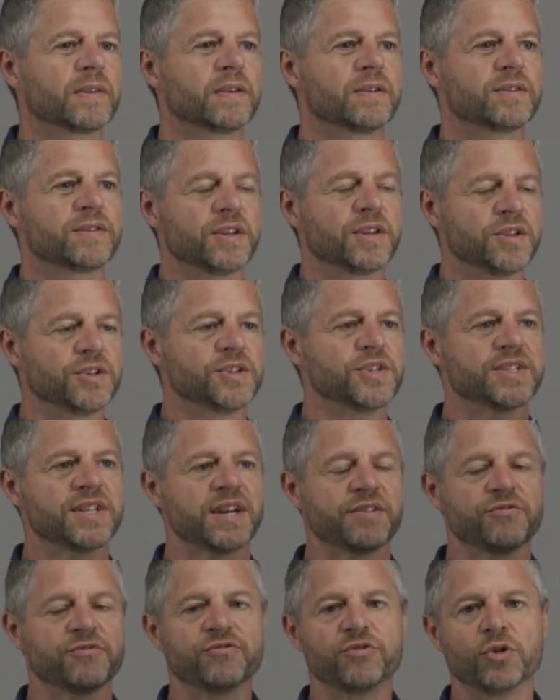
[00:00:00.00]
So you just
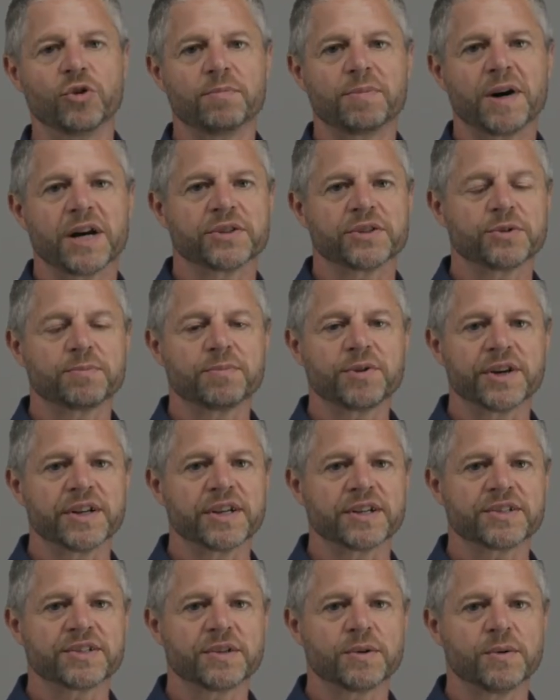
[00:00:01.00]
have 4 partial
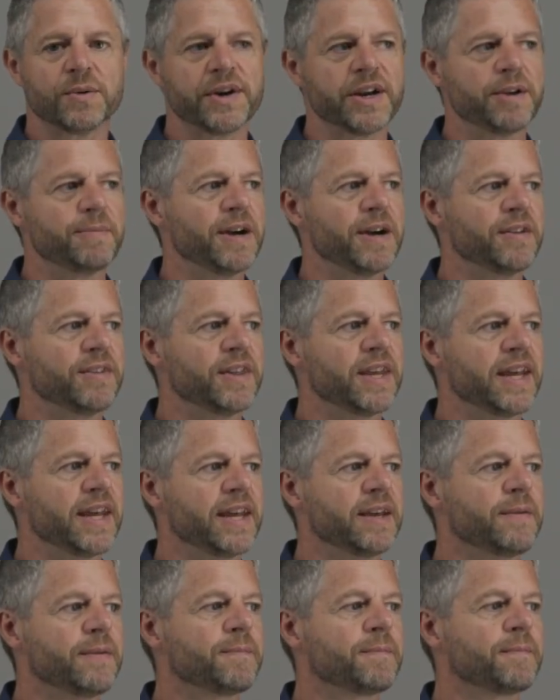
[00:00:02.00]
products to worry about there.